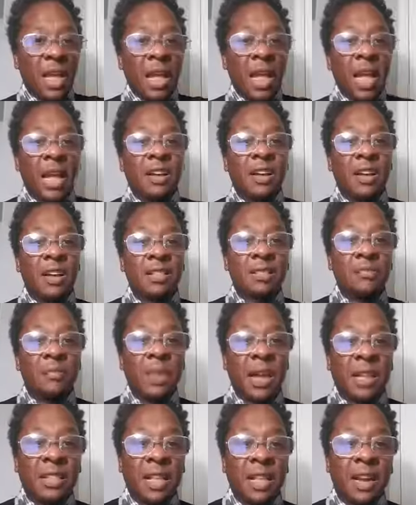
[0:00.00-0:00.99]
it doesn't
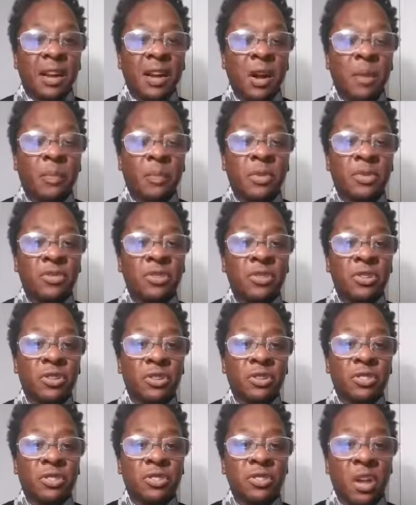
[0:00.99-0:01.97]
make that cup of
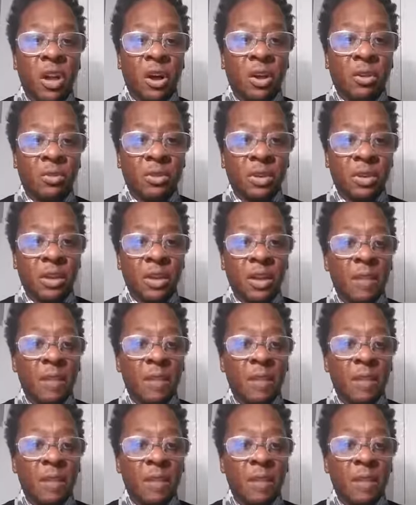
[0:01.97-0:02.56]
sugar salt.